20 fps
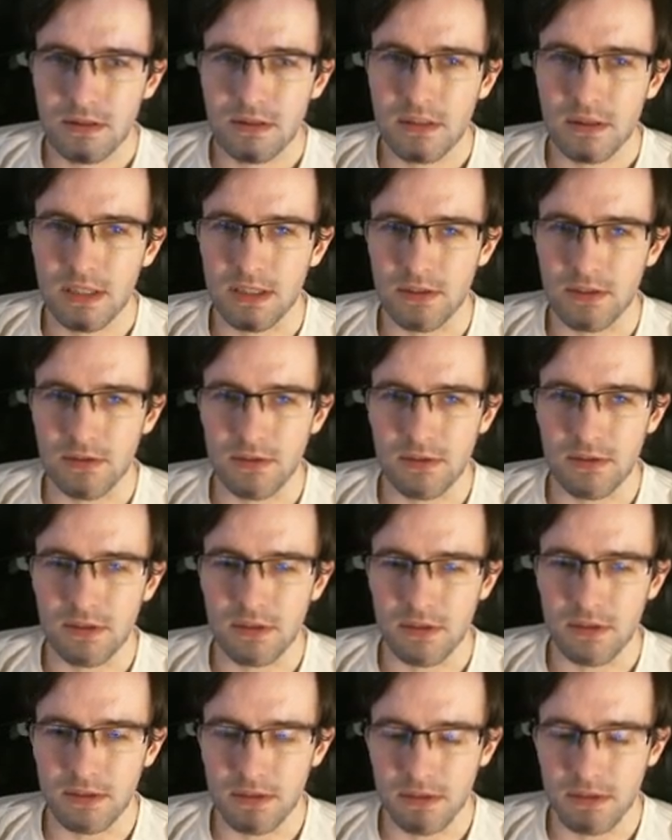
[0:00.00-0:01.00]
Is there...
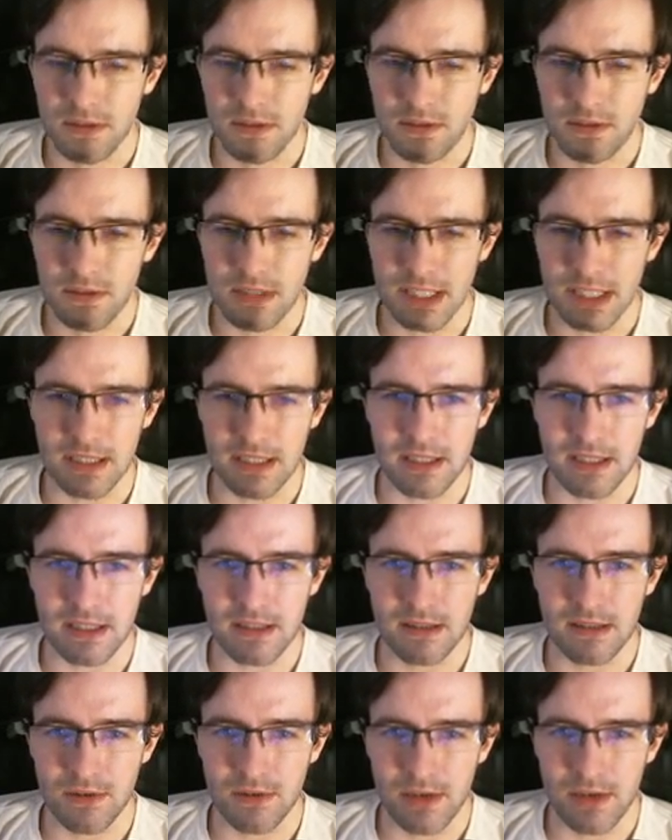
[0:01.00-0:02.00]
Is it,
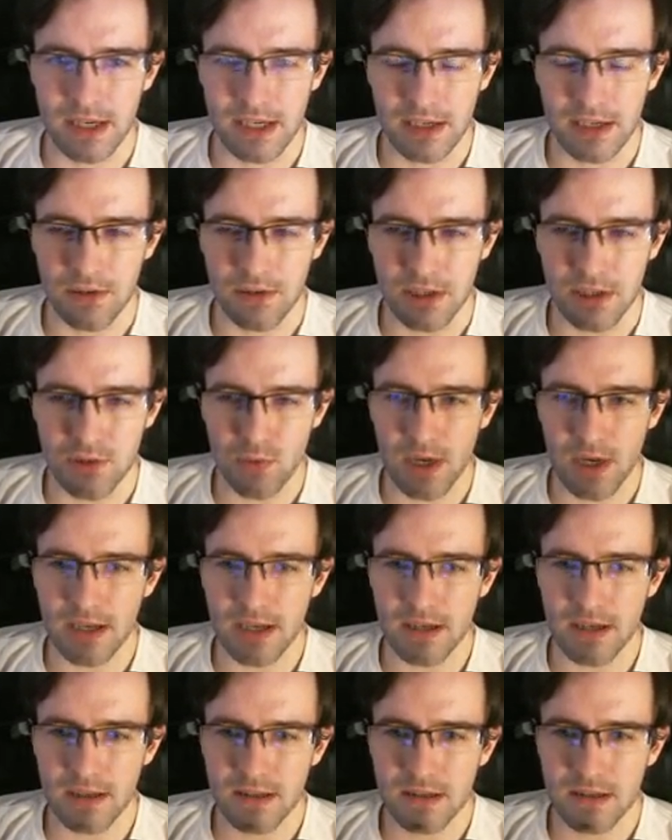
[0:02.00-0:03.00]
do I need to go this way?
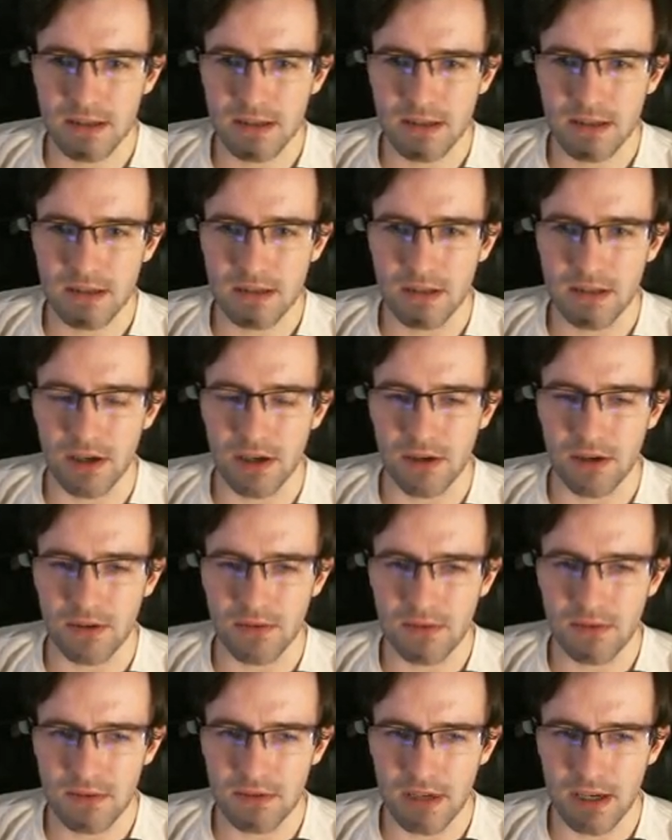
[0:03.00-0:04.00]
No.
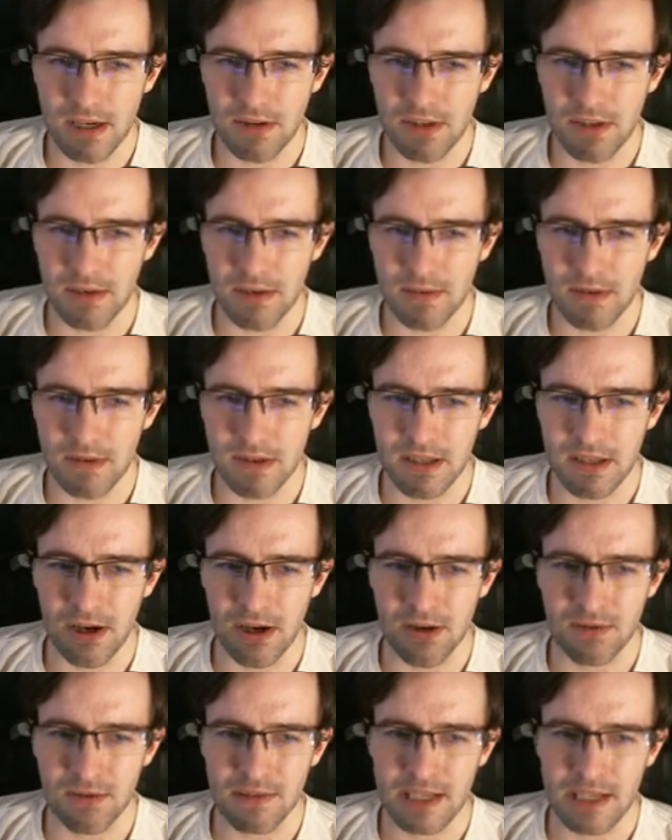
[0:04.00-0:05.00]
I don't think it,
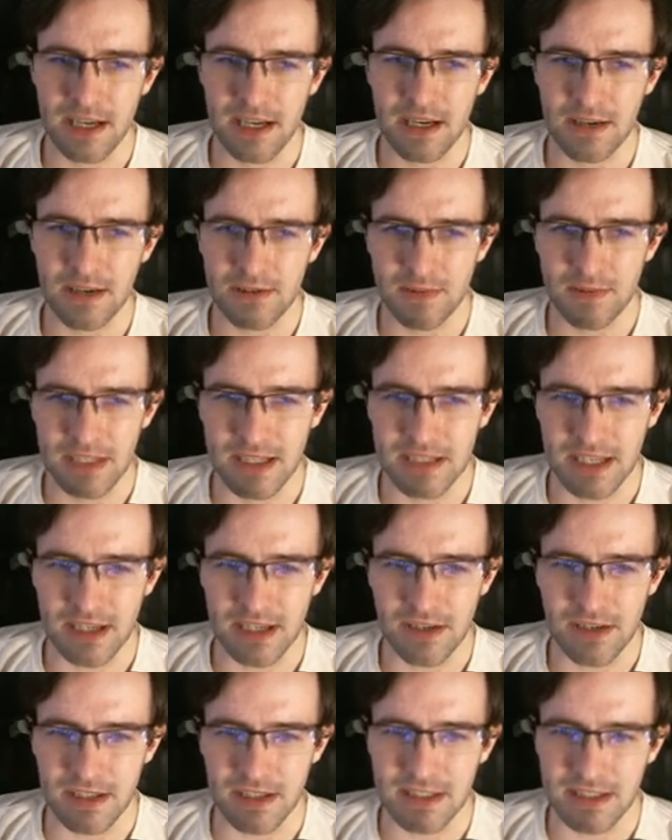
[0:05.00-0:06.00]
no, yeah, I was about to say
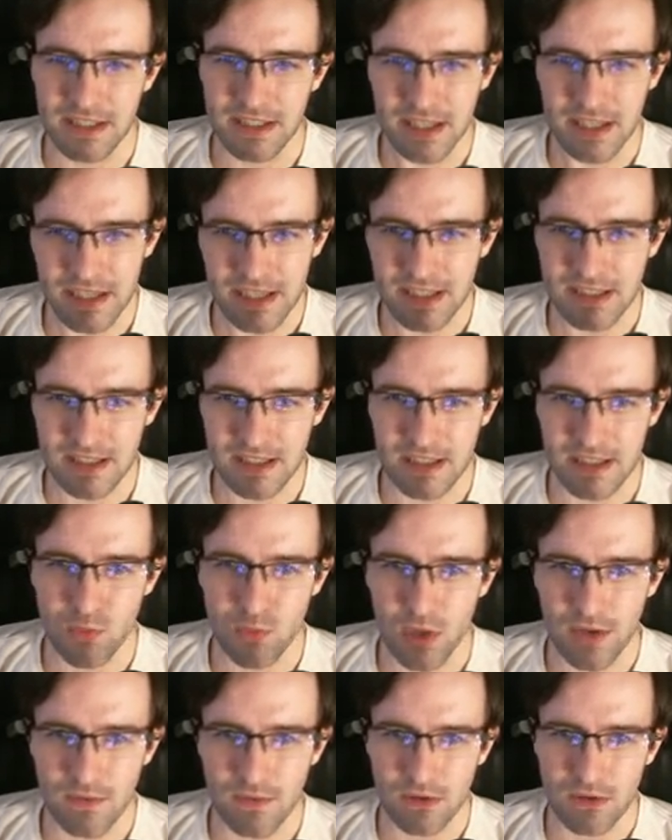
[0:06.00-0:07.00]
no, it is, it is this
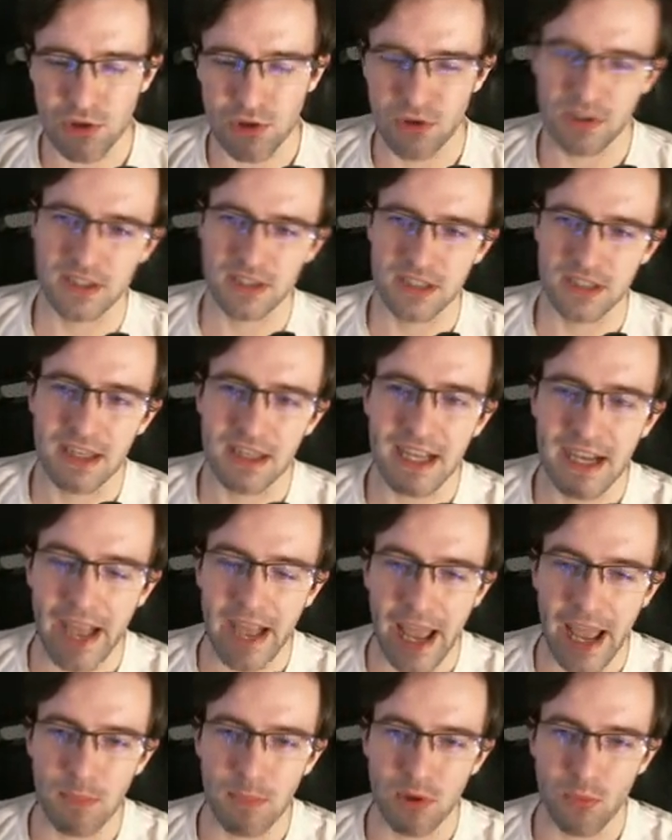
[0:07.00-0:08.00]
way for sure, because the thing
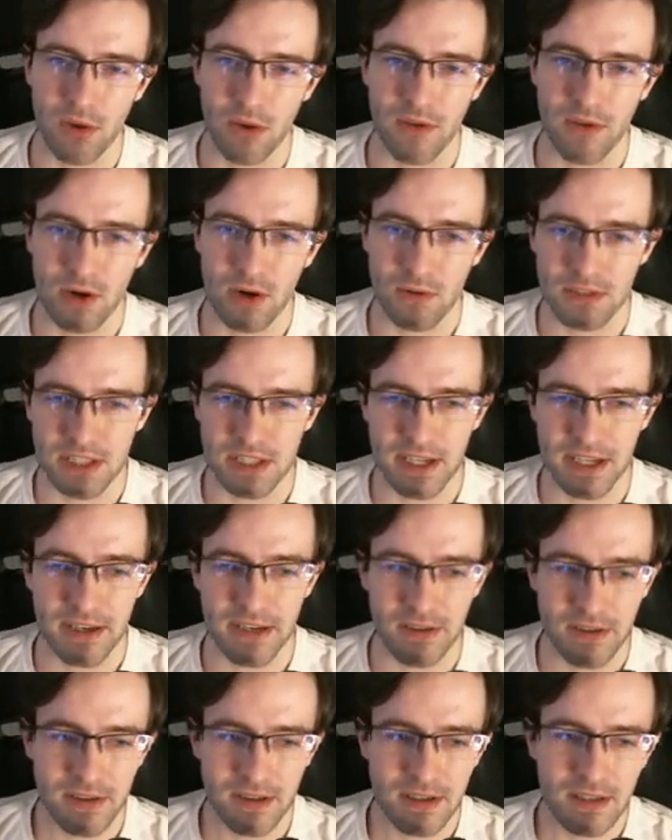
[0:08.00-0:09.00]
happened whenever I was in
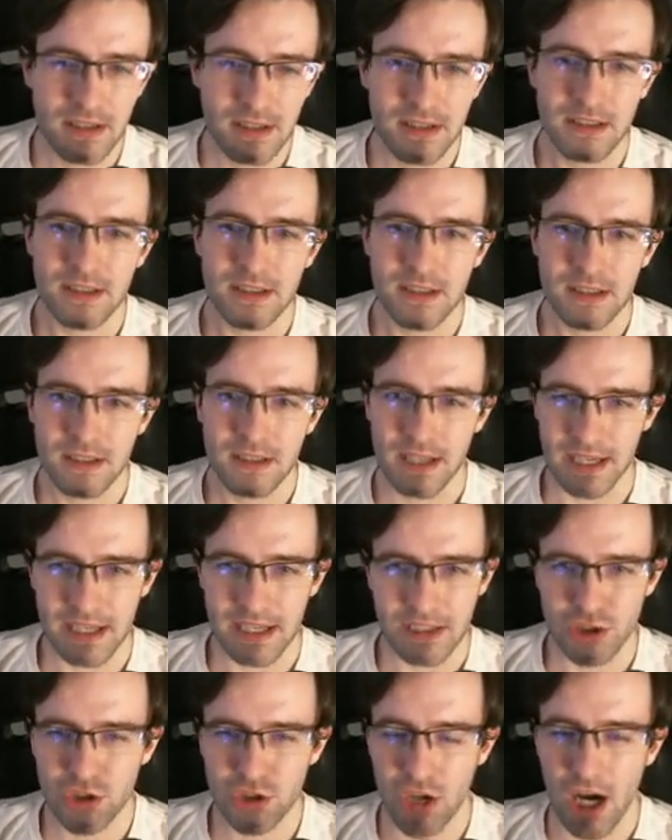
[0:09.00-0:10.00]
here. Like,
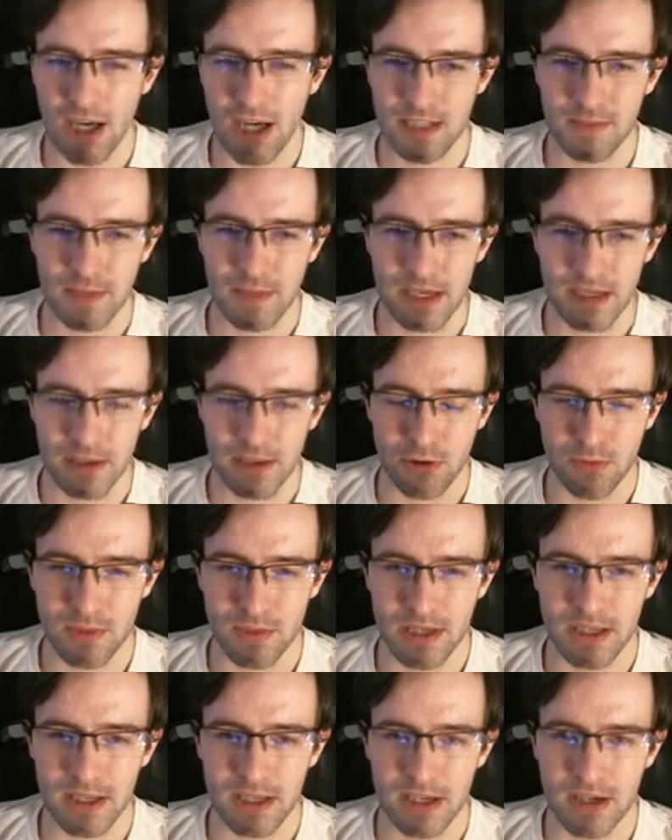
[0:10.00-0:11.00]
it shocked me a little
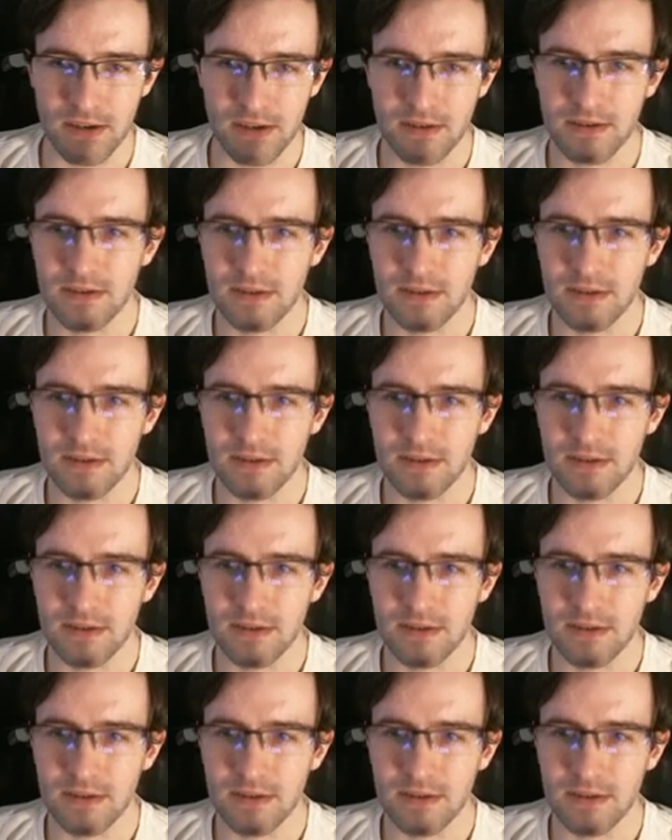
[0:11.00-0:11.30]
bit, you know?